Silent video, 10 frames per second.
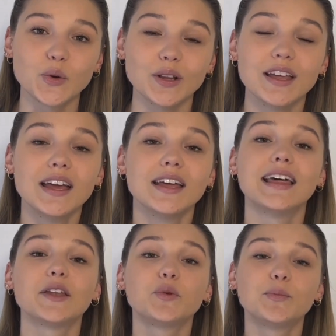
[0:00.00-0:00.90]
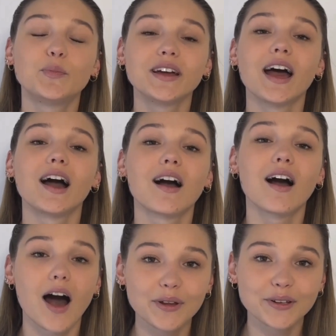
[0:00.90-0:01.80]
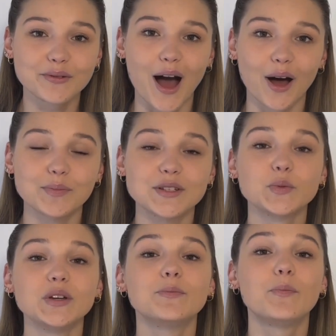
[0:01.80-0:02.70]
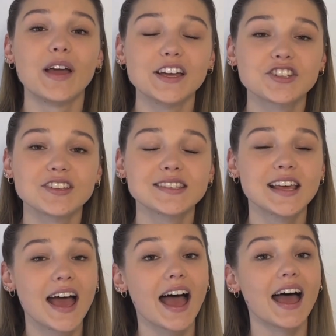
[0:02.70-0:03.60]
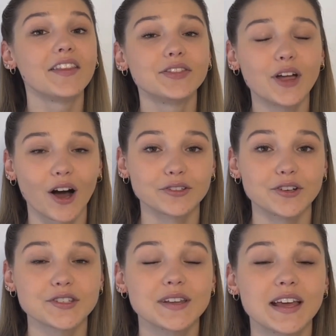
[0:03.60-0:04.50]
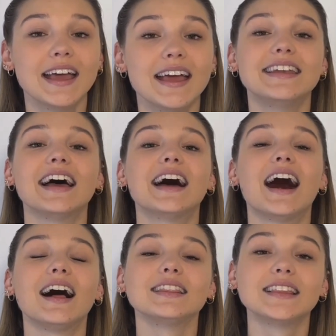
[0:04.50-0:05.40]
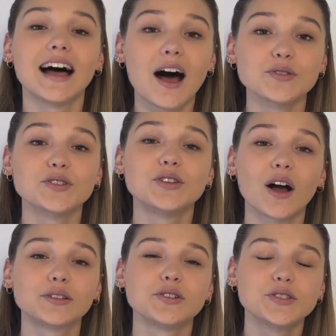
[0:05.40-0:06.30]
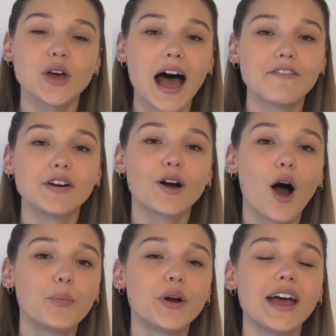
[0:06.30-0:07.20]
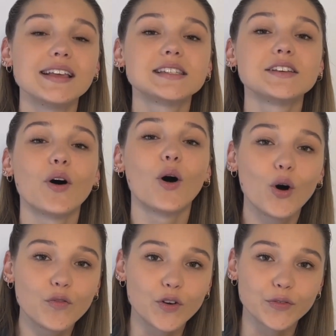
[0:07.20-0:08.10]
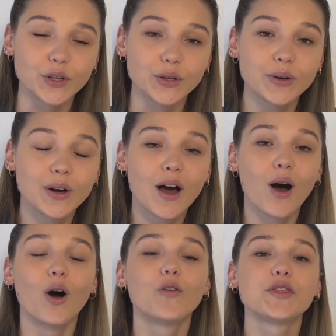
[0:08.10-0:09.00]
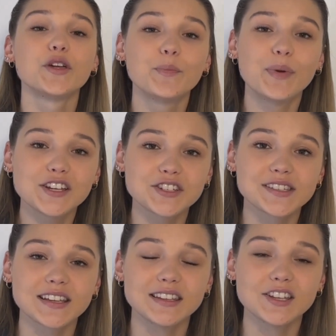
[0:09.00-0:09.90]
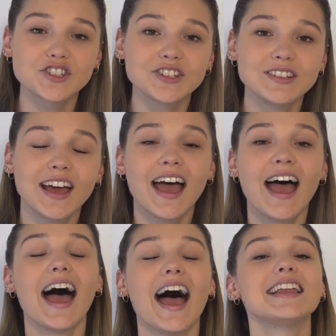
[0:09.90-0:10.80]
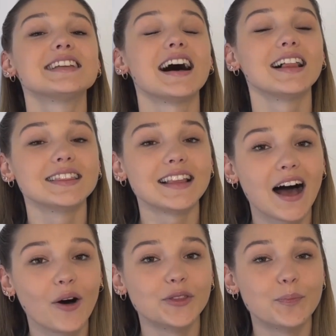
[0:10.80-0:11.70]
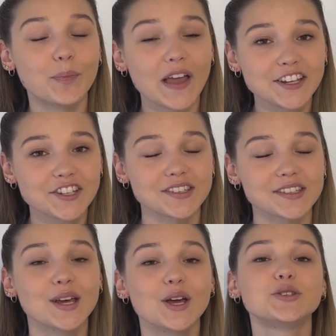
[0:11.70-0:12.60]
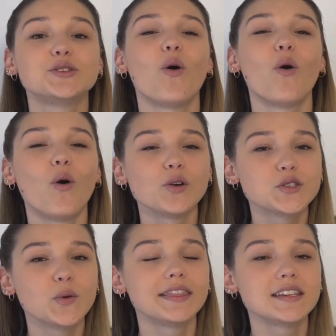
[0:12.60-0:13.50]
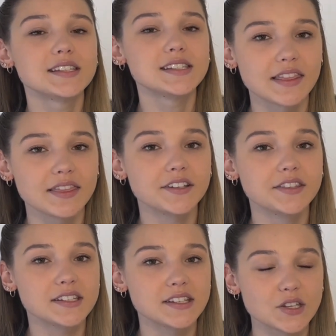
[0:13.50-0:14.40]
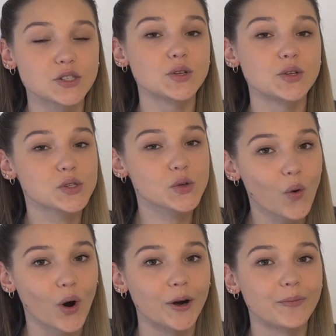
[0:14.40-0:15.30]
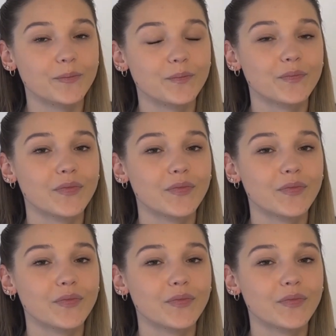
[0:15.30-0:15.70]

tool that would bring a common ground between patients and doctors, that allows doctors to have a comprehensive overview over their patient's condition and allow the patients to also understand their disease to its core.